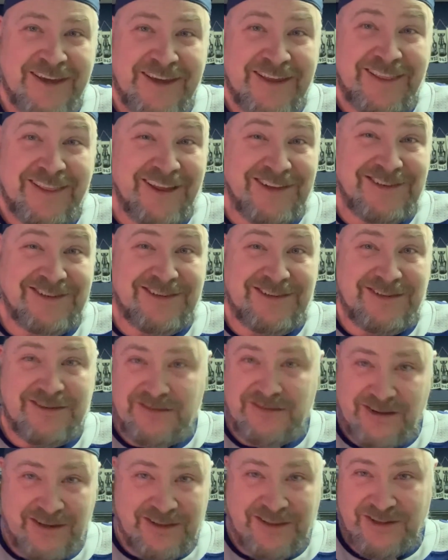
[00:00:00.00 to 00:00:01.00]
that's it.
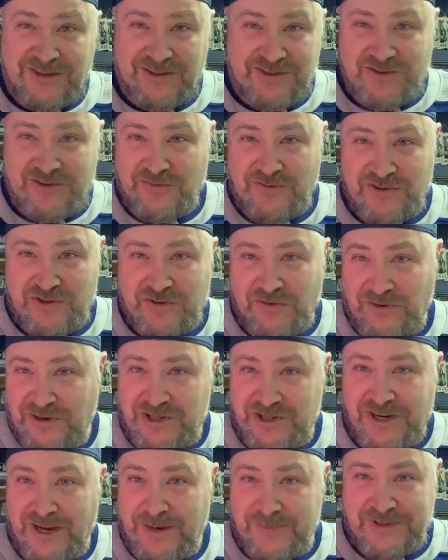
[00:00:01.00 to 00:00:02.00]
I think two destroy
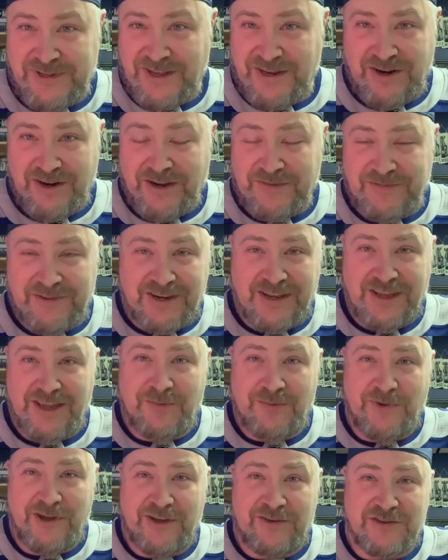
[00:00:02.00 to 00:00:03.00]
jobs to end off the day.
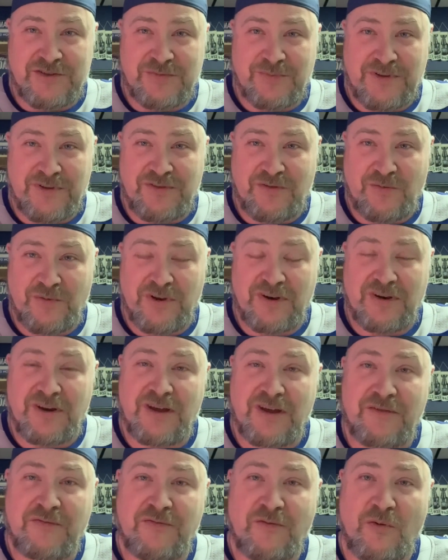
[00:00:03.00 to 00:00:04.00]
Michael Smith to win
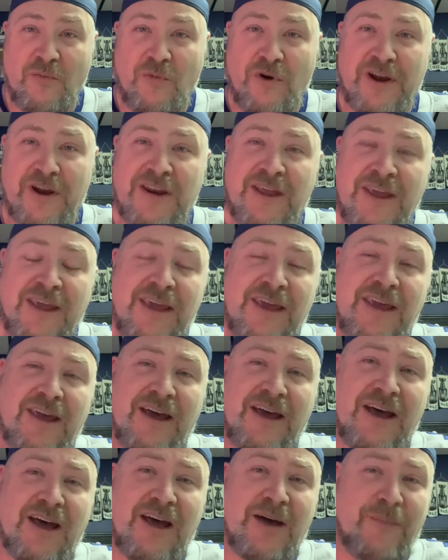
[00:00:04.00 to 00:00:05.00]
4-1.
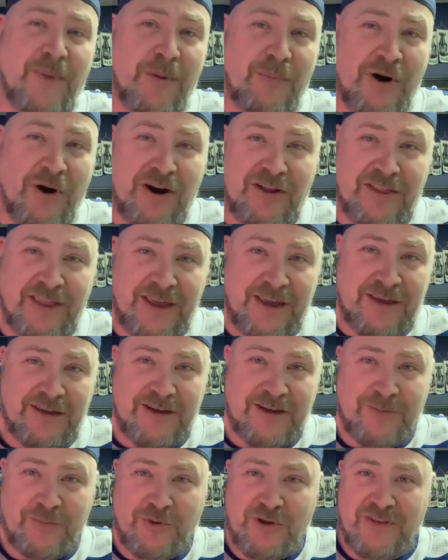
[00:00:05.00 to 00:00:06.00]
My parlay.
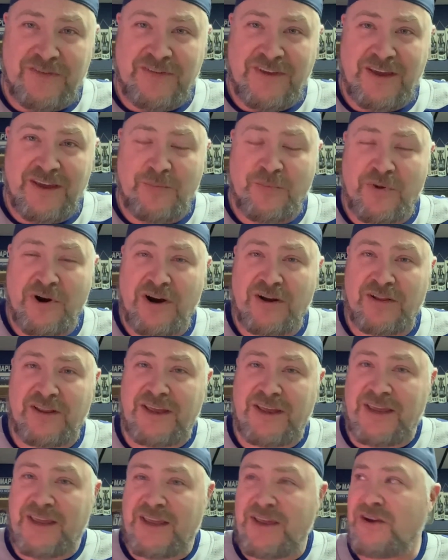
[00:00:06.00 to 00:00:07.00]
I'm going to take a
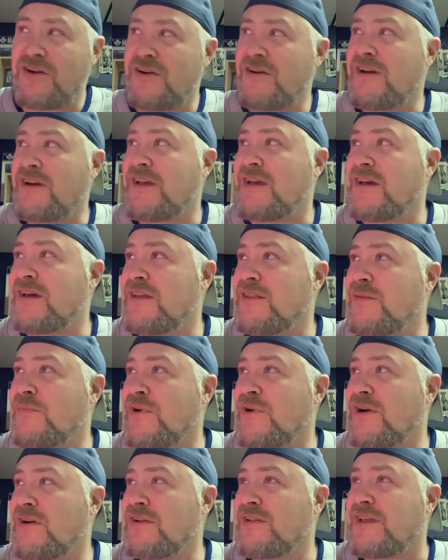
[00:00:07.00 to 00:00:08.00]
parlay here. The
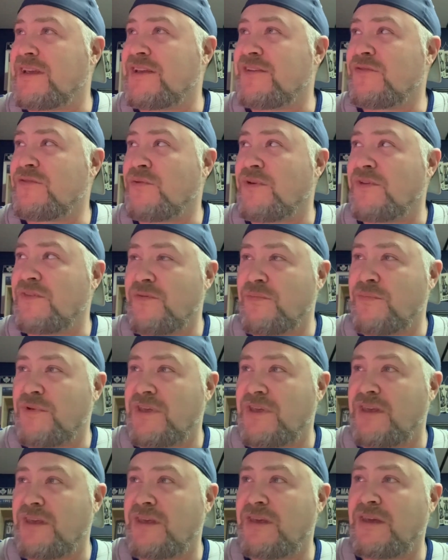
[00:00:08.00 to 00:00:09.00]
parlay is going to
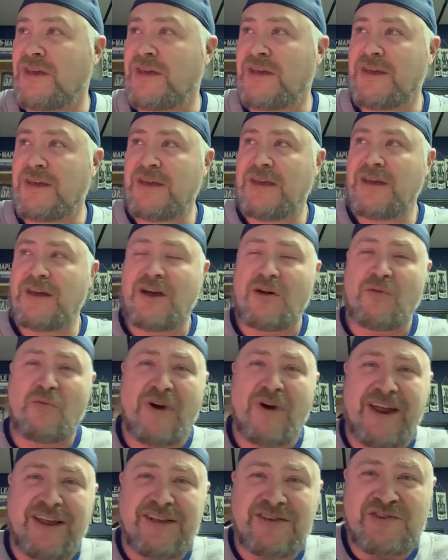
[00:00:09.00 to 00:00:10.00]
be
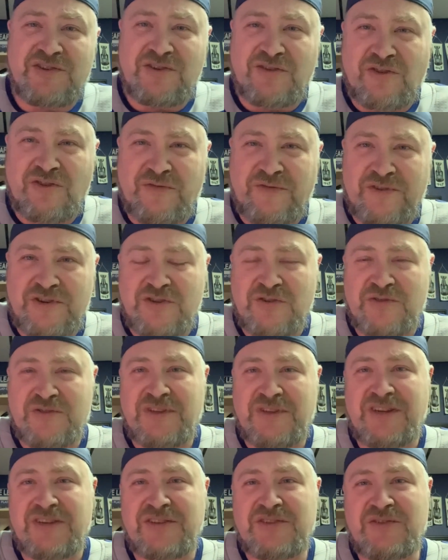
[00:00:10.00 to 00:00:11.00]
Ryan Searle over
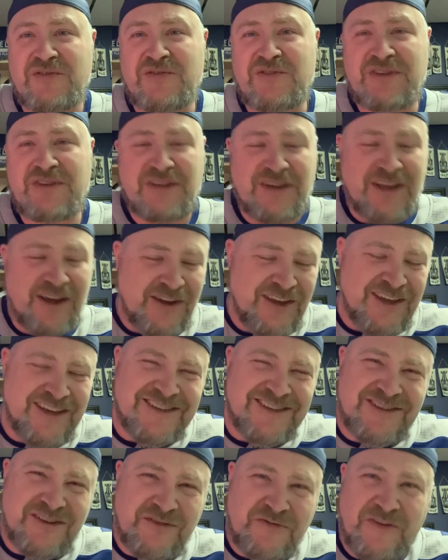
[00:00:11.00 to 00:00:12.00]
Jose De Souza. Now, he
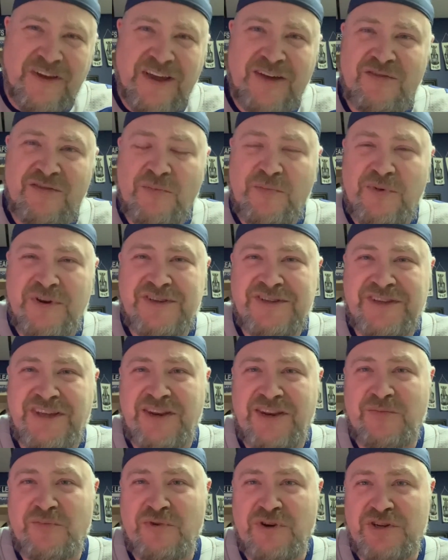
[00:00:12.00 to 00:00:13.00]
is the favorite, but he's
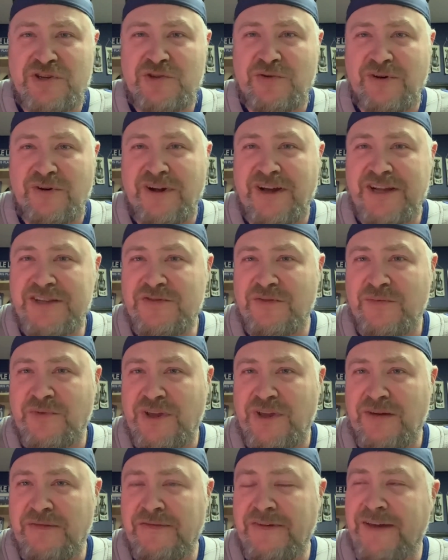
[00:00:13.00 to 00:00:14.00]
getting pretty short odds for
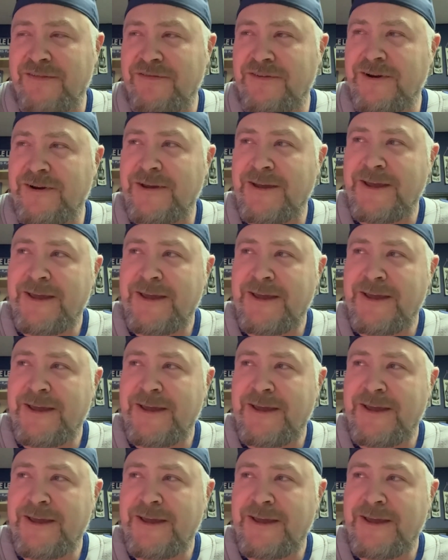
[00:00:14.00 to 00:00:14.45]
being a favorite.